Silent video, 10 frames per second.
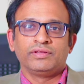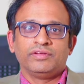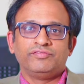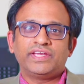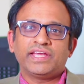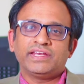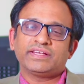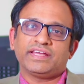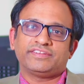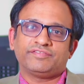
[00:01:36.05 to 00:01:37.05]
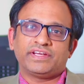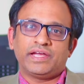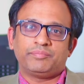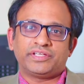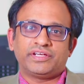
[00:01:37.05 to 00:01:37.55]
We can classify
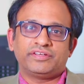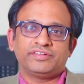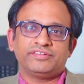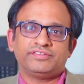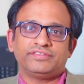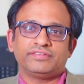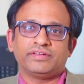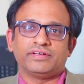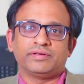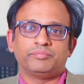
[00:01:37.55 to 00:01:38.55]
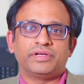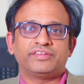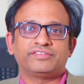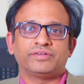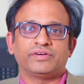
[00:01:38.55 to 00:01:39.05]
hepatitis
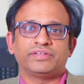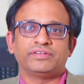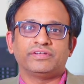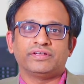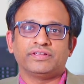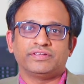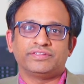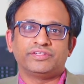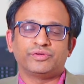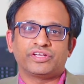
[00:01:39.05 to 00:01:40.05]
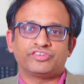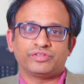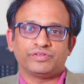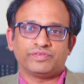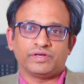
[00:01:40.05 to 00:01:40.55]
based on the
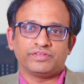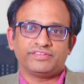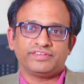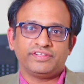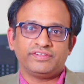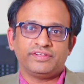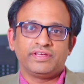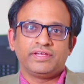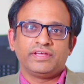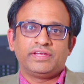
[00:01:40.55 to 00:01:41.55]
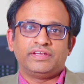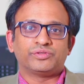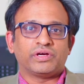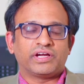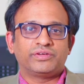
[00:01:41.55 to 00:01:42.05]
duration of onset
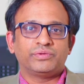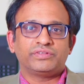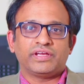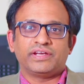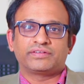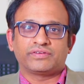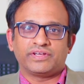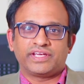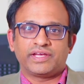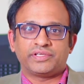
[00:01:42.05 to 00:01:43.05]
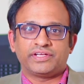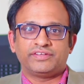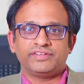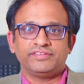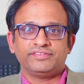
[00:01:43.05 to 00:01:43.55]
into acute and chronic
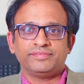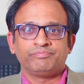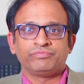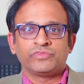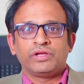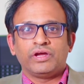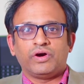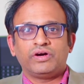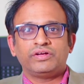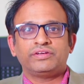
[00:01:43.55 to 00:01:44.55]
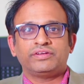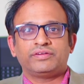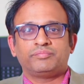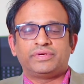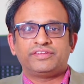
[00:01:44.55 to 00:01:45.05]
hepatitis, or
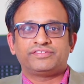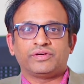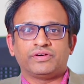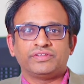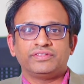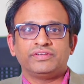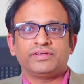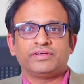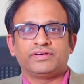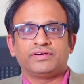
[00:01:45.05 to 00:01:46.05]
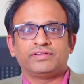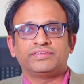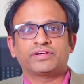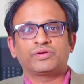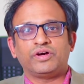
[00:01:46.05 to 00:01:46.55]
based on
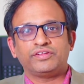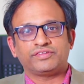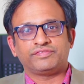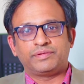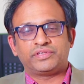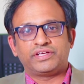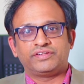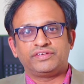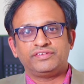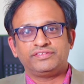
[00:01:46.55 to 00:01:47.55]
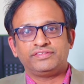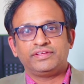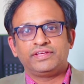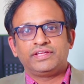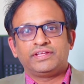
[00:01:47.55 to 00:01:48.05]
the cause of hepatitis,
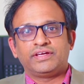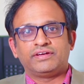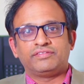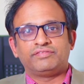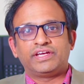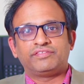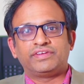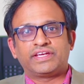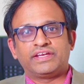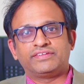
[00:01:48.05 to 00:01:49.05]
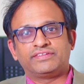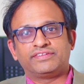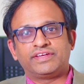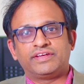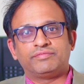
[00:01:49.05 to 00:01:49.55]
where we can
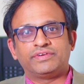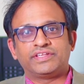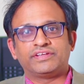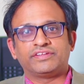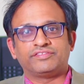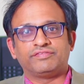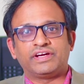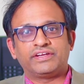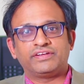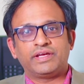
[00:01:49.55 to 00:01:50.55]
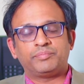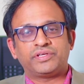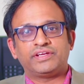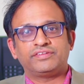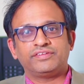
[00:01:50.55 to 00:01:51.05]
say whether it is viral
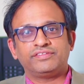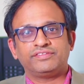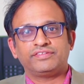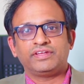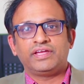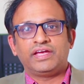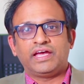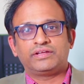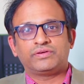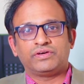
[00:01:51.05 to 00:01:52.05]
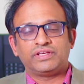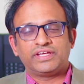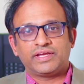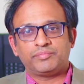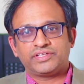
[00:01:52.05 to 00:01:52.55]
hepatitis, alcoholic
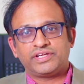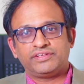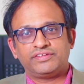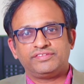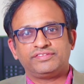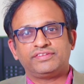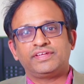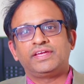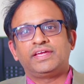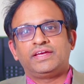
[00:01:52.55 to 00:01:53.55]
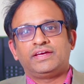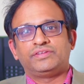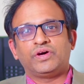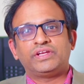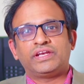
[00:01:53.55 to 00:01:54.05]
hepatitis,
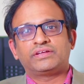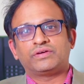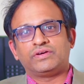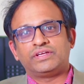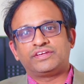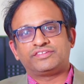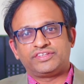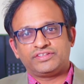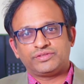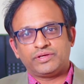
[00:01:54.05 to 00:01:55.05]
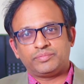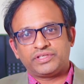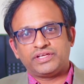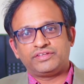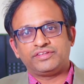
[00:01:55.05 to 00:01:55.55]
non-alcoholic
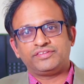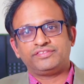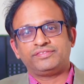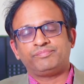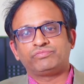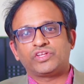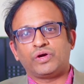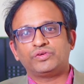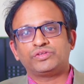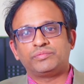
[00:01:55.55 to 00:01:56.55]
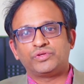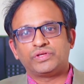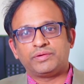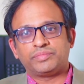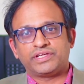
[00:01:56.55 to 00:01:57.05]
steatohepatitis,
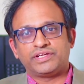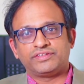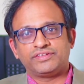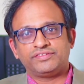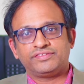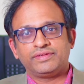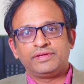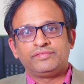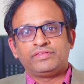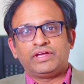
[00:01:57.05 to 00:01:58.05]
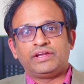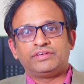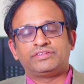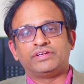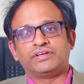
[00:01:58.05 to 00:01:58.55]
autoimmune hepatitis,
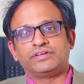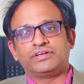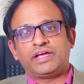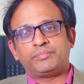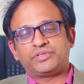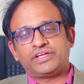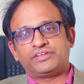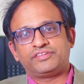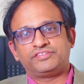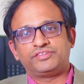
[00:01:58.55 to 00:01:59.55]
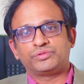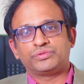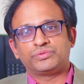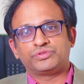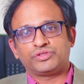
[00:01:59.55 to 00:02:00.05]
and hepatitis due
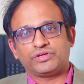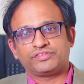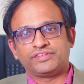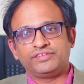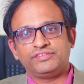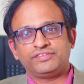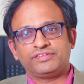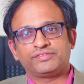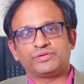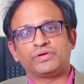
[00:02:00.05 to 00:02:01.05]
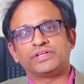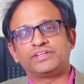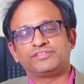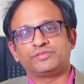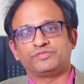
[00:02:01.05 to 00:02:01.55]
to toxins, so on
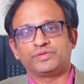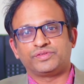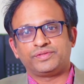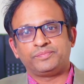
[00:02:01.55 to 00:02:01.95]
and so forth.